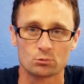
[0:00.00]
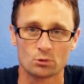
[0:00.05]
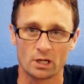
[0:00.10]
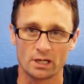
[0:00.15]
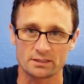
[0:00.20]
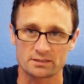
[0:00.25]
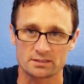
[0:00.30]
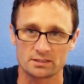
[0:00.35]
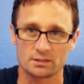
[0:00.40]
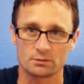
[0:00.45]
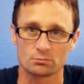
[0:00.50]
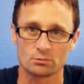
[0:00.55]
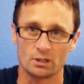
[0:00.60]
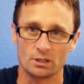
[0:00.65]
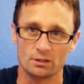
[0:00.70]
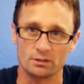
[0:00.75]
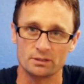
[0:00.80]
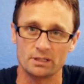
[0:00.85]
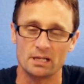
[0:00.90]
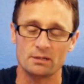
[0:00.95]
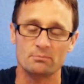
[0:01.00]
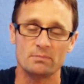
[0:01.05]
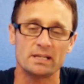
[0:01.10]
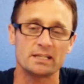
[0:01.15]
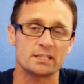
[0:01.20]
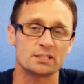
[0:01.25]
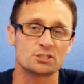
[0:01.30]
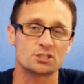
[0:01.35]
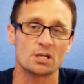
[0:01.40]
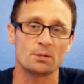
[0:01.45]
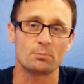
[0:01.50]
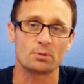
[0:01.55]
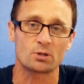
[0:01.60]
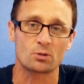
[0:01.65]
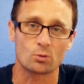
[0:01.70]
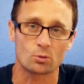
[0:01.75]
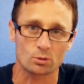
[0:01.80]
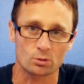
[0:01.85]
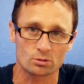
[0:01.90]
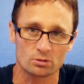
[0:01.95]
ruts in the road and make you jump a
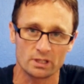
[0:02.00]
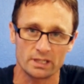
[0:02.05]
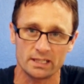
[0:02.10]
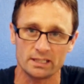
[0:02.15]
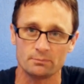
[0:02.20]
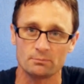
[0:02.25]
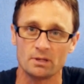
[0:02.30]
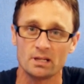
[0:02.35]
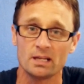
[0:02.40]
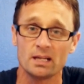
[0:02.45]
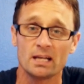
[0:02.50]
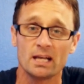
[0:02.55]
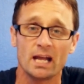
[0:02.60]
quarter lane.